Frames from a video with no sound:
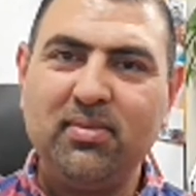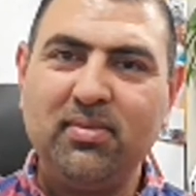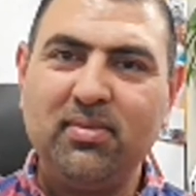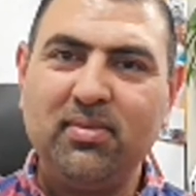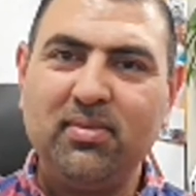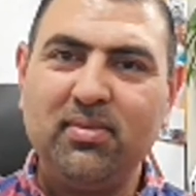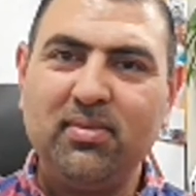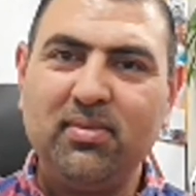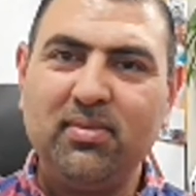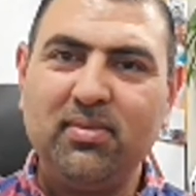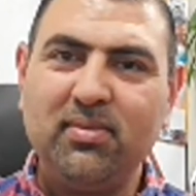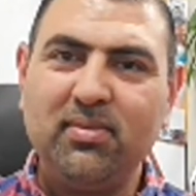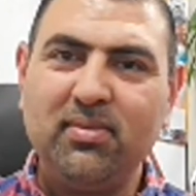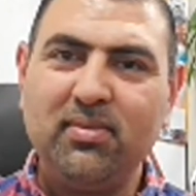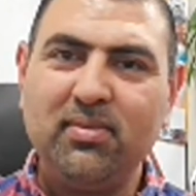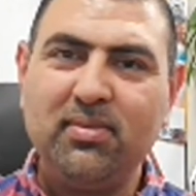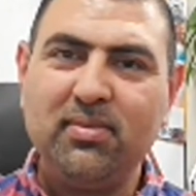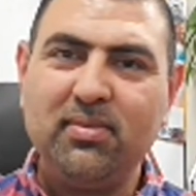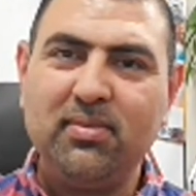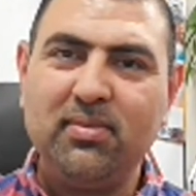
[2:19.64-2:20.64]

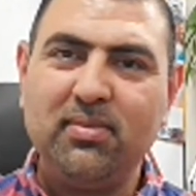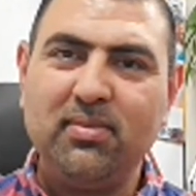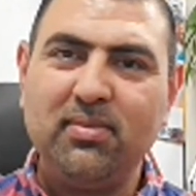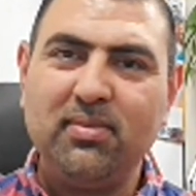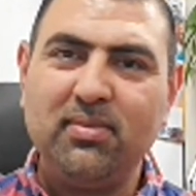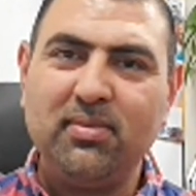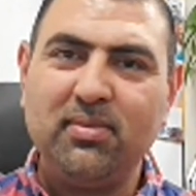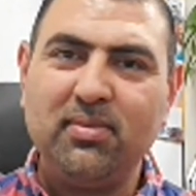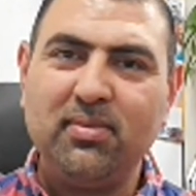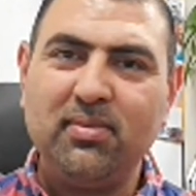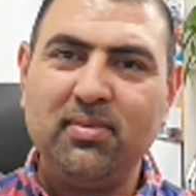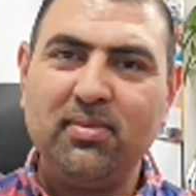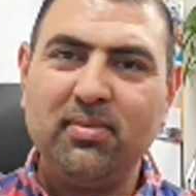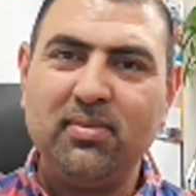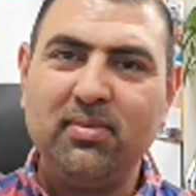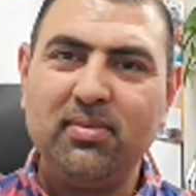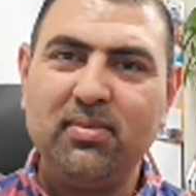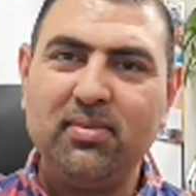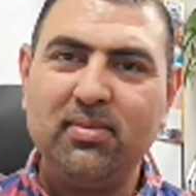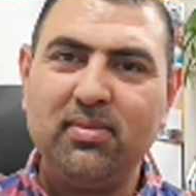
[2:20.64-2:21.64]

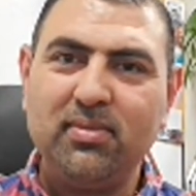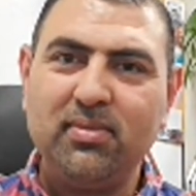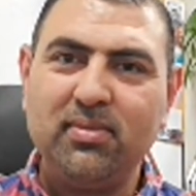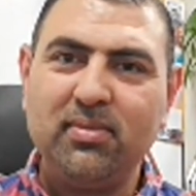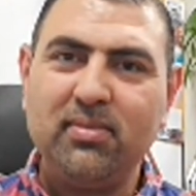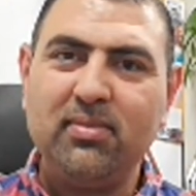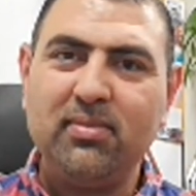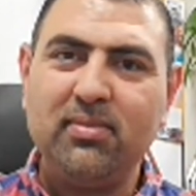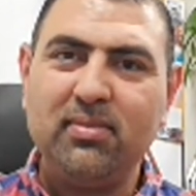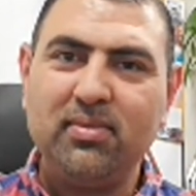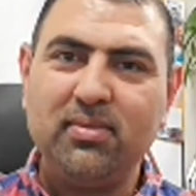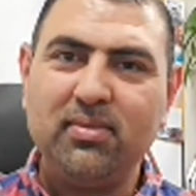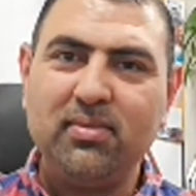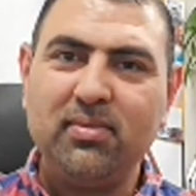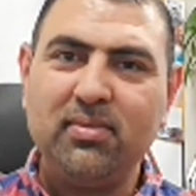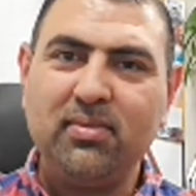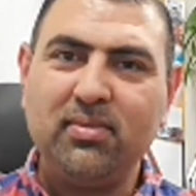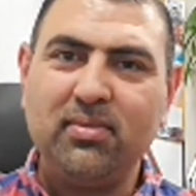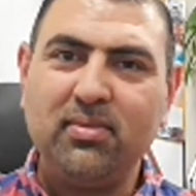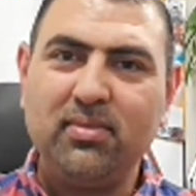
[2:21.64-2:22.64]

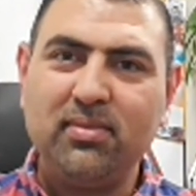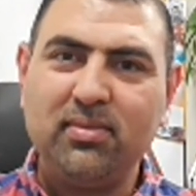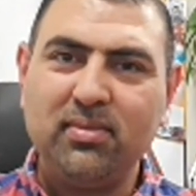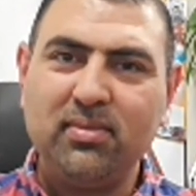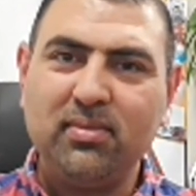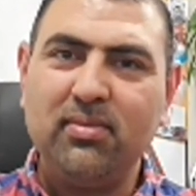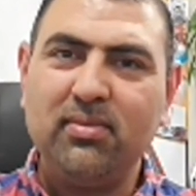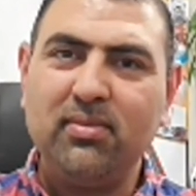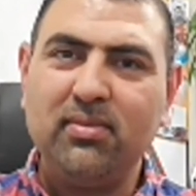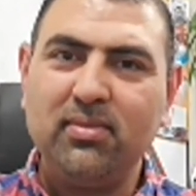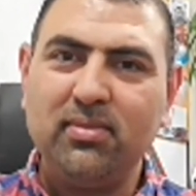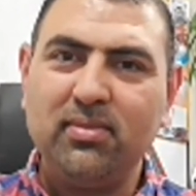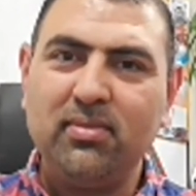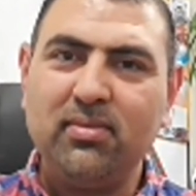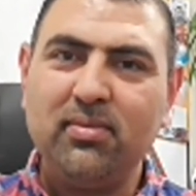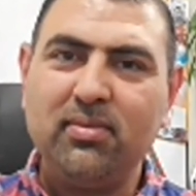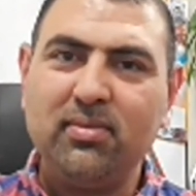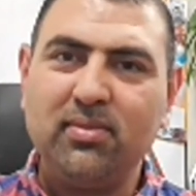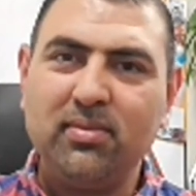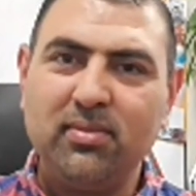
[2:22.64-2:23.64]

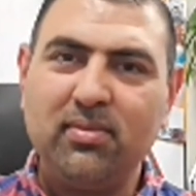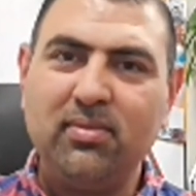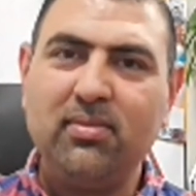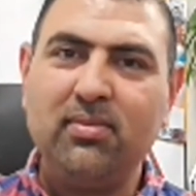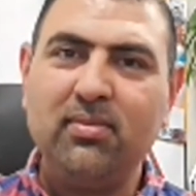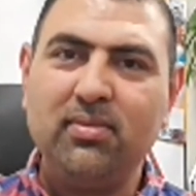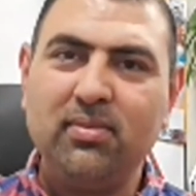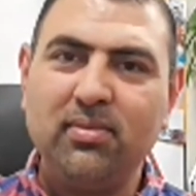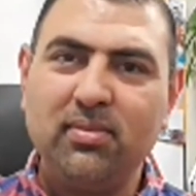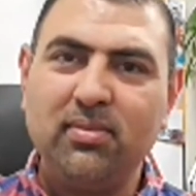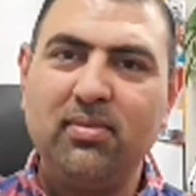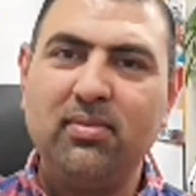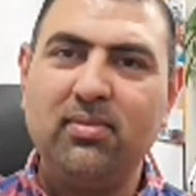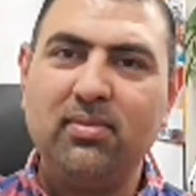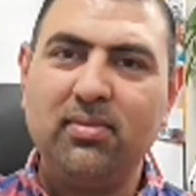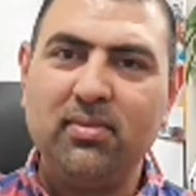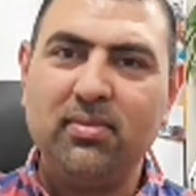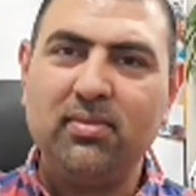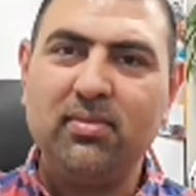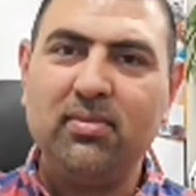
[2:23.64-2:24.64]

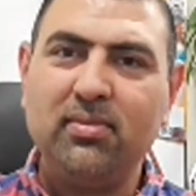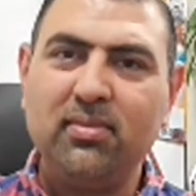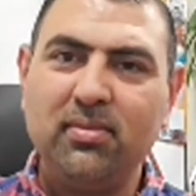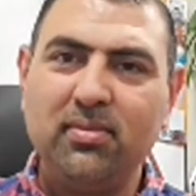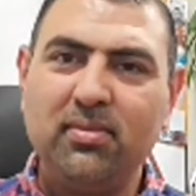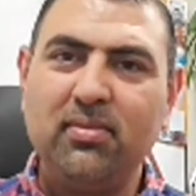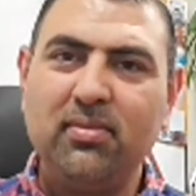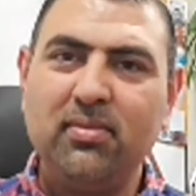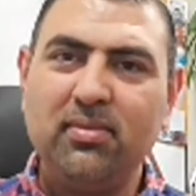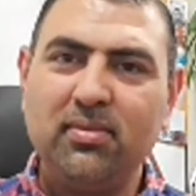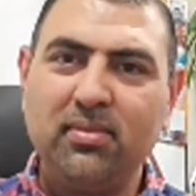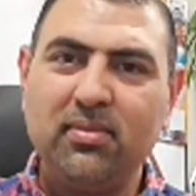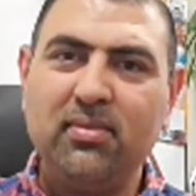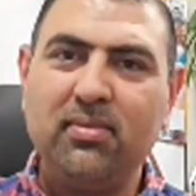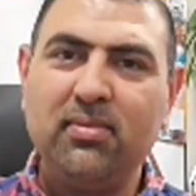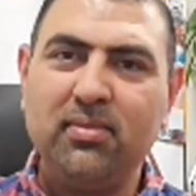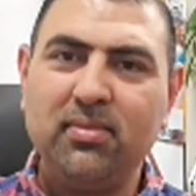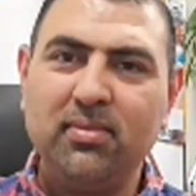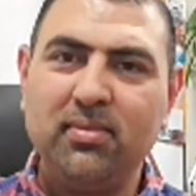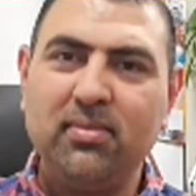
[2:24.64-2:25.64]

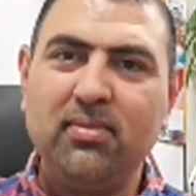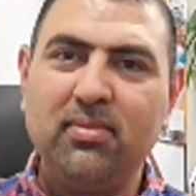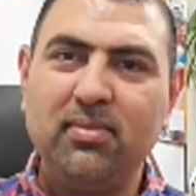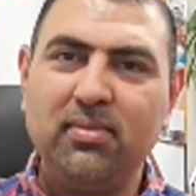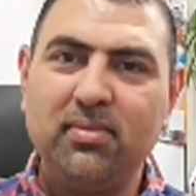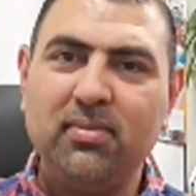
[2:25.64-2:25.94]
No words are spoken by the person on screen.